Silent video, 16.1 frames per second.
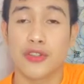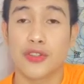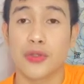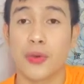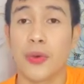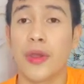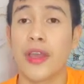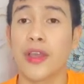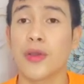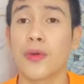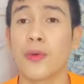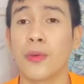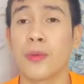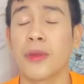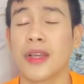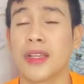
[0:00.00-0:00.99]
So,
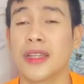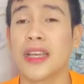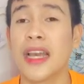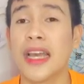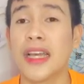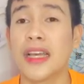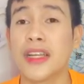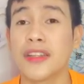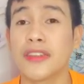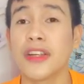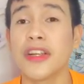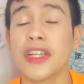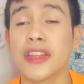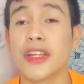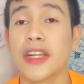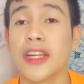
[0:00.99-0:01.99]
kung
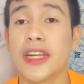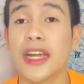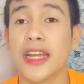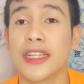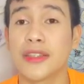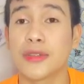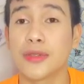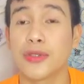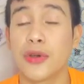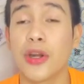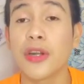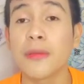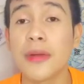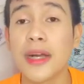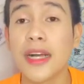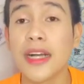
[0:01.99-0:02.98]
mag-return na into
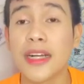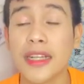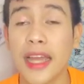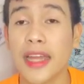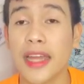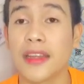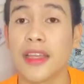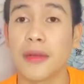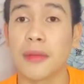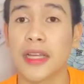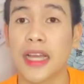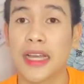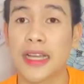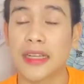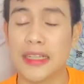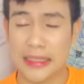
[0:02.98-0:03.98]
normal and then
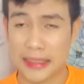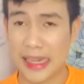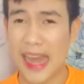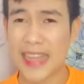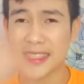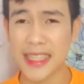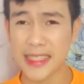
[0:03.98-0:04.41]
magka-classes